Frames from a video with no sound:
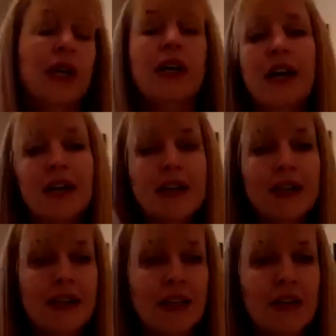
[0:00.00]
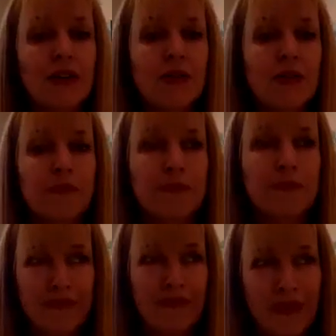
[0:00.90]
and clear
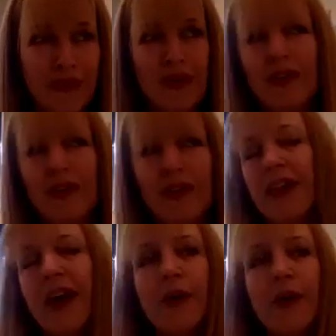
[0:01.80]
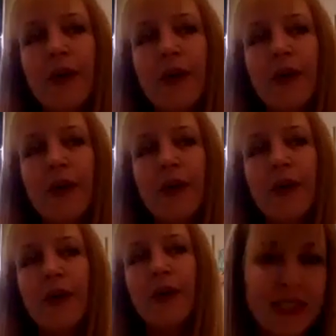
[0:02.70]
all the outside
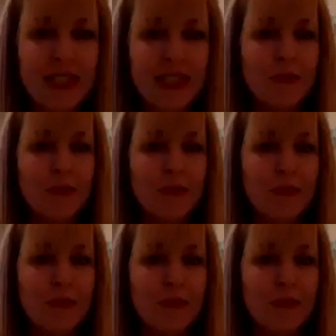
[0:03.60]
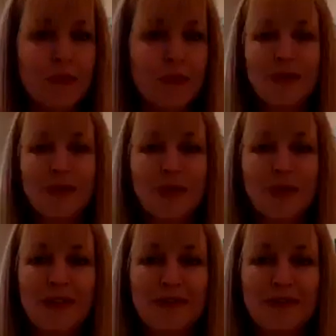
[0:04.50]
crusty points of view that
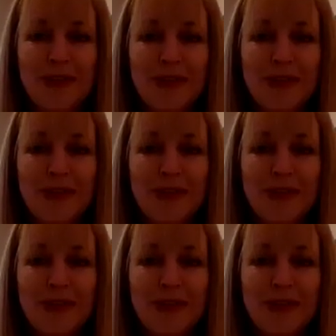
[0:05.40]
we've